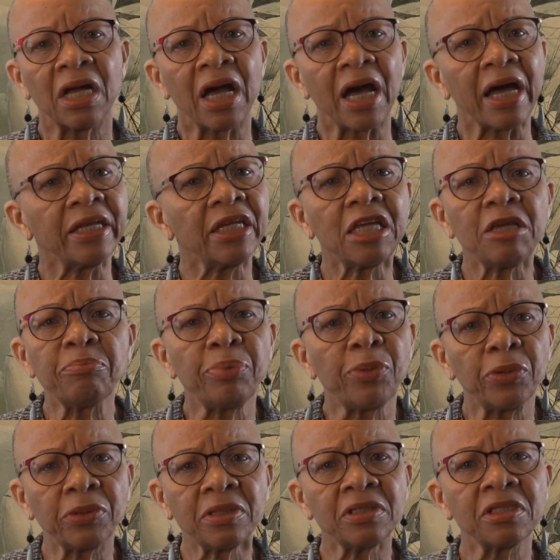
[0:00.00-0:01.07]
and the
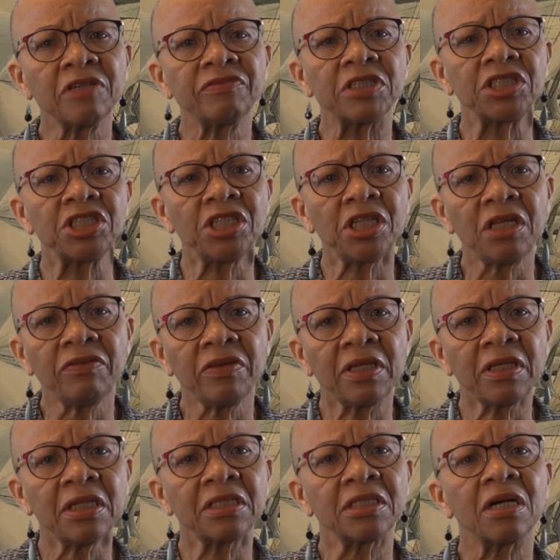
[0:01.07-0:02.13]
importance of achieving
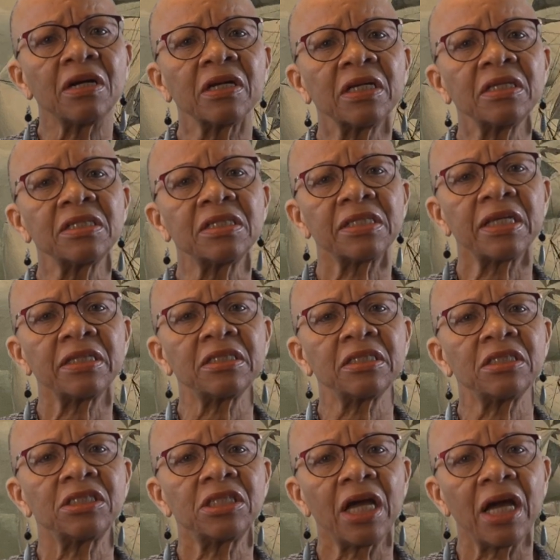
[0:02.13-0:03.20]
the targets set
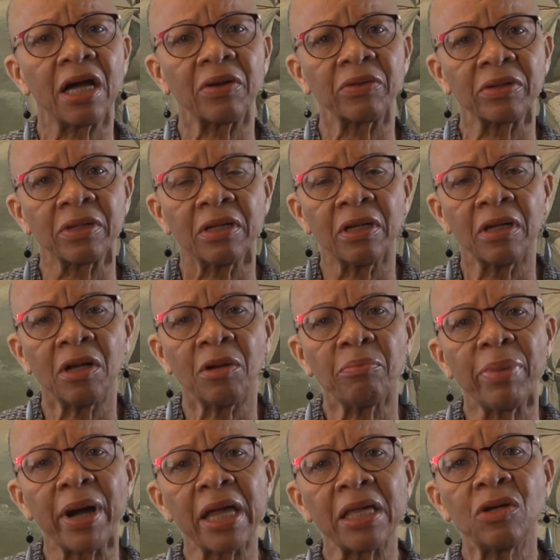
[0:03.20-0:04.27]
down
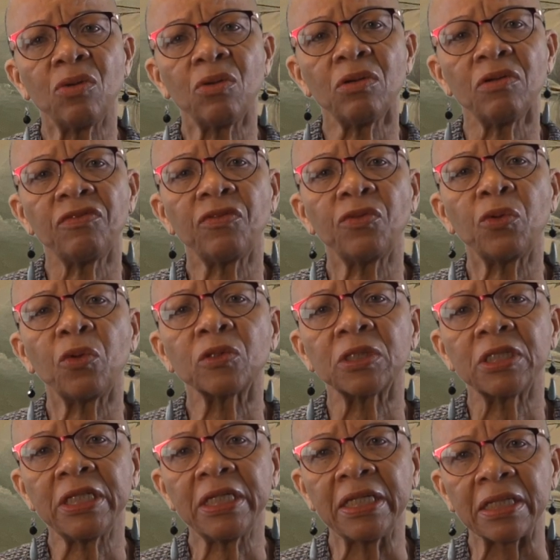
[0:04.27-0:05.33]
by Goal
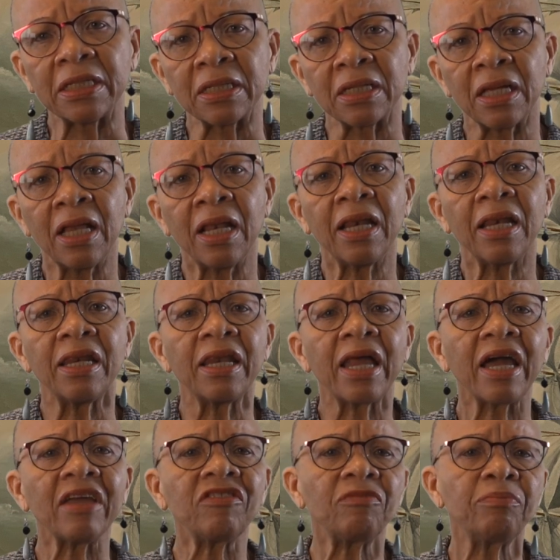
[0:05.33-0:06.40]
14,
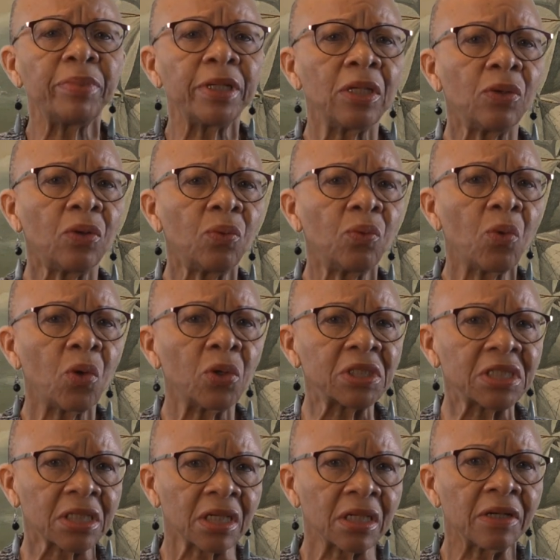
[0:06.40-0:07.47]
Life Below
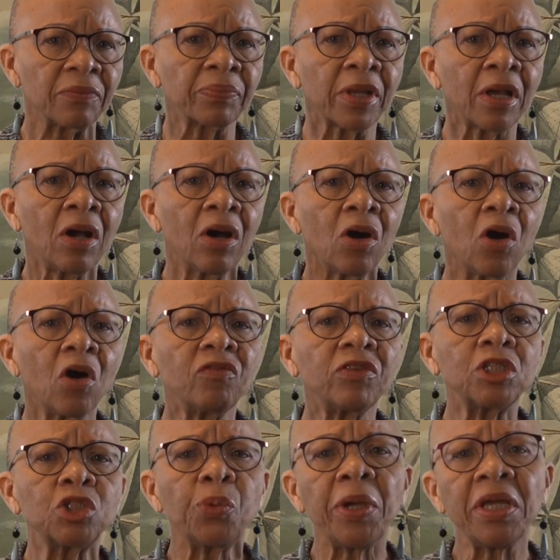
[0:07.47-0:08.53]
Water, of the
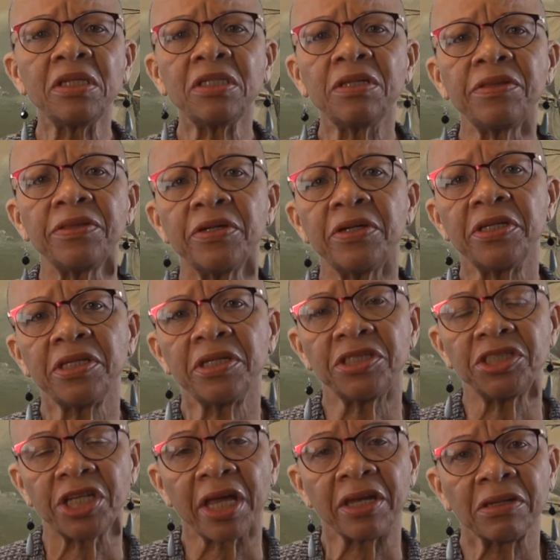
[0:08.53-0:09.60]
2030
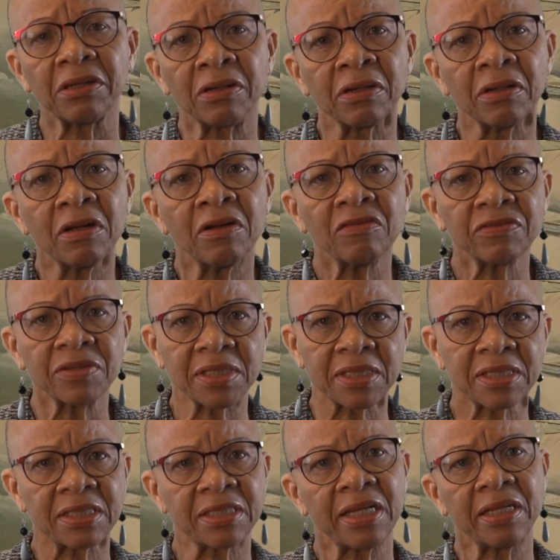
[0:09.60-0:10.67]
Agenda for
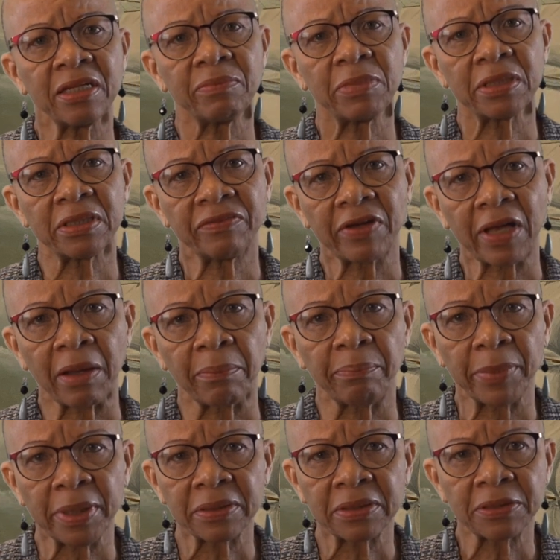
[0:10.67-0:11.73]
Sustainable
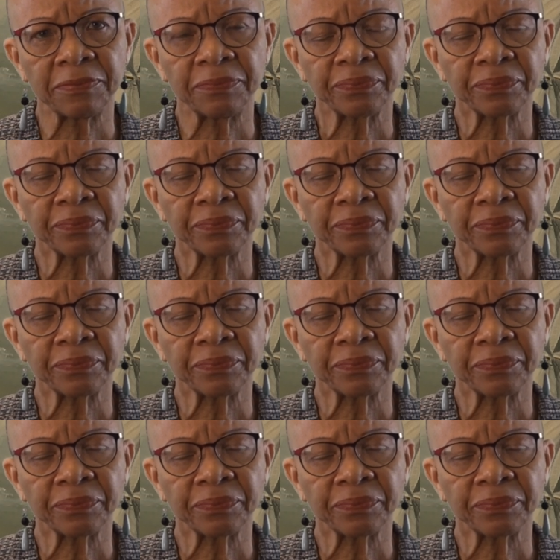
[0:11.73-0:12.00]
Development.